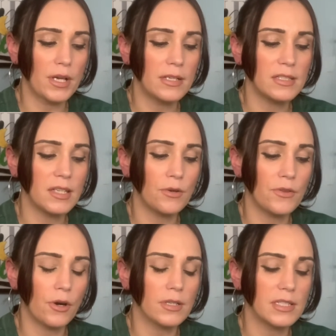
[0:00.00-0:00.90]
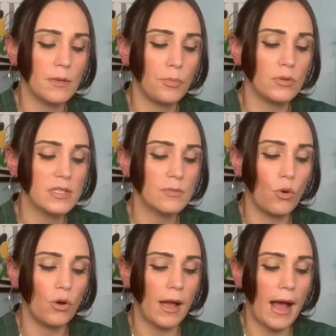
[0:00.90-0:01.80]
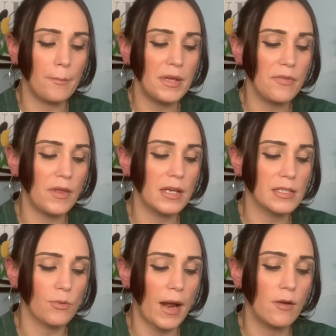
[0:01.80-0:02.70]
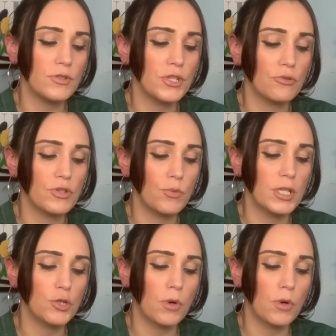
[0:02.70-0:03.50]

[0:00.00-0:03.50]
Consider there are simple, small, happy things around you to which you